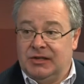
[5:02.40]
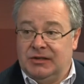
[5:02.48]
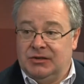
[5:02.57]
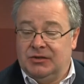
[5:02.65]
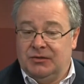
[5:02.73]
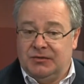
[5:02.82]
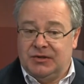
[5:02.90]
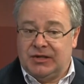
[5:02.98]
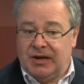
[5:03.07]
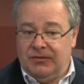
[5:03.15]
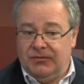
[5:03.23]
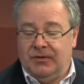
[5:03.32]
in sort of
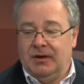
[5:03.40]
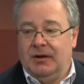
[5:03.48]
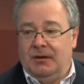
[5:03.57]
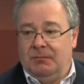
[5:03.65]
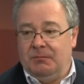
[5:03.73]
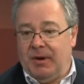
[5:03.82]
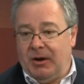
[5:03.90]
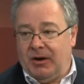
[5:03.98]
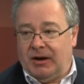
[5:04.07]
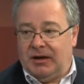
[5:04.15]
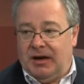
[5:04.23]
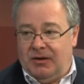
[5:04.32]
safe
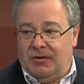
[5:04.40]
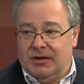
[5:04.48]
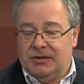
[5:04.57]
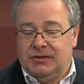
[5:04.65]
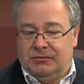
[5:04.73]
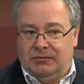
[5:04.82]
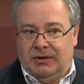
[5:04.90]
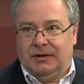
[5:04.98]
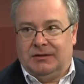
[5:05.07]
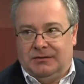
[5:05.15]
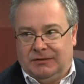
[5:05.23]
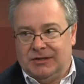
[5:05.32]
barrack areas,
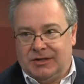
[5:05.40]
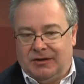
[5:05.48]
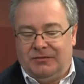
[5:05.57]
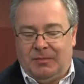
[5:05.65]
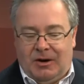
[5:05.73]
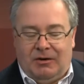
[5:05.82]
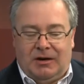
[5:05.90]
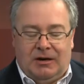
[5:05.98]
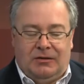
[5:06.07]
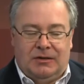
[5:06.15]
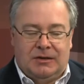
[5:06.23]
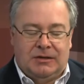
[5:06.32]
relatively safe barrack
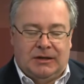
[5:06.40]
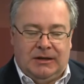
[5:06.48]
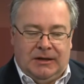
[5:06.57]
areas.